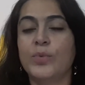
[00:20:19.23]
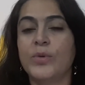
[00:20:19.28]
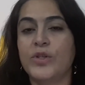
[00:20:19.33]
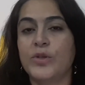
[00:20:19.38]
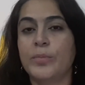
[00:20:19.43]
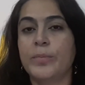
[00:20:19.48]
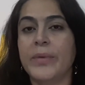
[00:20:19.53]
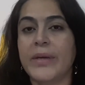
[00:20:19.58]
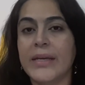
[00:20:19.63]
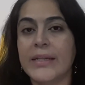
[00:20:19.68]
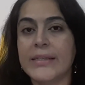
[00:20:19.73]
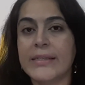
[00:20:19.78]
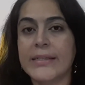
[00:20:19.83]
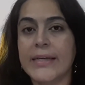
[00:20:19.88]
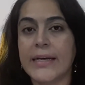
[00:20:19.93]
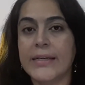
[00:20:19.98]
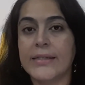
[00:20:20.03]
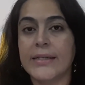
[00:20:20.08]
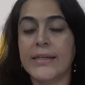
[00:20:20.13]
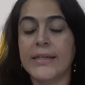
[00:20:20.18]
which means
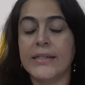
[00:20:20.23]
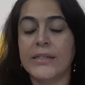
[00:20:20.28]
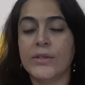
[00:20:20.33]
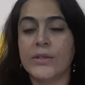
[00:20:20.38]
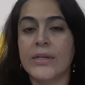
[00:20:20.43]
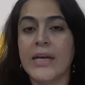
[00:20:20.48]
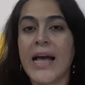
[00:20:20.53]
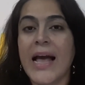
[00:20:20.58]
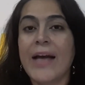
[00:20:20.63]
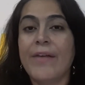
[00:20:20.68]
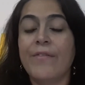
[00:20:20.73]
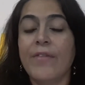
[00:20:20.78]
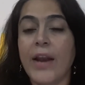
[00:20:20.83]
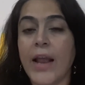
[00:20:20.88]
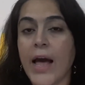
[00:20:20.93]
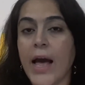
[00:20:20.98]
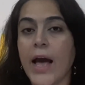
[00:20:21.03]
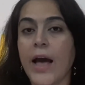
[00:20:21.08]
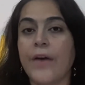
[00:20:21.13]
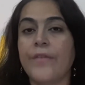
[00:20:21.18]
that it will
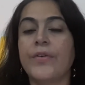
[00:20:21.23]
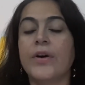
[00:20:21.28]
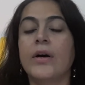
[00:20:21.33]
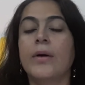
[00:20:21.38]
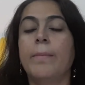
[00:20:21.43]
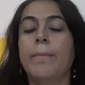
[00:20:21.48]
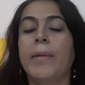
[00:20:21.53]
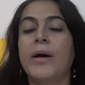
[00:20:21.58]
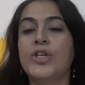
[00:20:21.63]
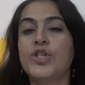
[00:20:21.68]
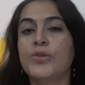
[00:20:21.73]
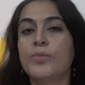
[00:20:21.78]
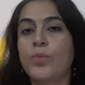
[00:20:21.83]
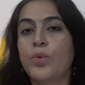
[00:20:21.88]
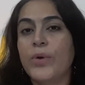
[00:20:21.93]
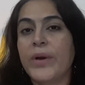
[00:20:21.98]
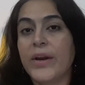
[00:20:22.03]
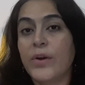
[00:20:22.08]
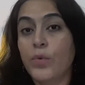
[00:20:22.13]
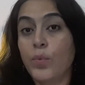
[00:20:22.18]
have a much
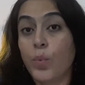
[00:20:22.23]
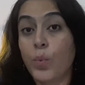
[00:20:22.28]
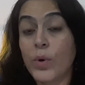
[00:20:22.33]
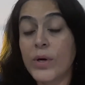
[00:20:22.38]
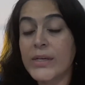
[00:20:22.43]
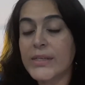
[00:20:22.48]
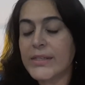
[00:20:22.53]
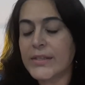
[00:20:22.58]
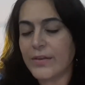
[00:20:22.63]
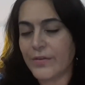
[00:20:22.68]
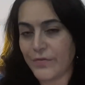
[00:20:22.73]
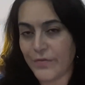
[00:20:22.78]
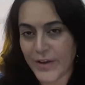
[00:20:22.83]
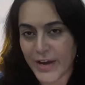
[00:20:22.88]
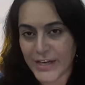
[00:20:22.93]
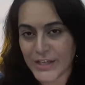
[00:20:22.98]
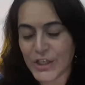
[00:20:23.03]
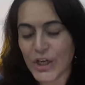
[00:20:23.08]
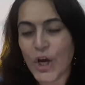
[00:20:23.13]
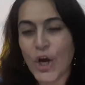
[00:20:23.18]
more adverse
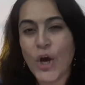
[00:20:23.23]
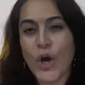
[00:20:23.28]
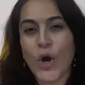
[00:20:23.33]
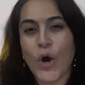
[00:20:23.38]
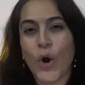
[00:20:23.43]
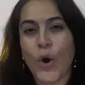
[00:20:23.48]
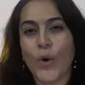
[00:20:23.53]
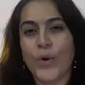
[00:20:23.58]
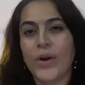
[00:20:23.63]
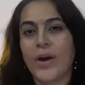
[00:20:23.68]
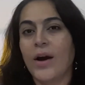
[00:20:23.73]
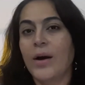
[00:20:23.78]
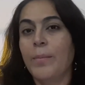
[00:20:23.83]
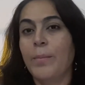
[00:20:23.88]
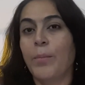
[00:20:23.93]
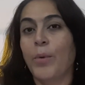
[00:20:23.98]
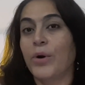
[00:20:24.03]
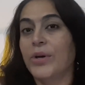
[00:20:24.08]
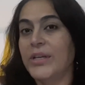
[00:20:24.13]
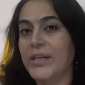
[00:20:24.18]
effect on our
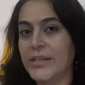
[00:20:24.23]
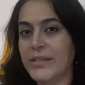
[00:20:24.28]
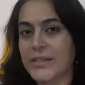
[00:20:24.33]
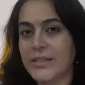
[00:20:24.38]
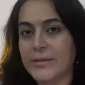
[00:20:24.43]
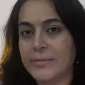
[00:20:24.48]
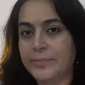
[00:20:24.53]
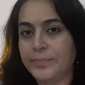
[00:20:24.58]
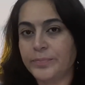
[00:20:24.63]
bodies.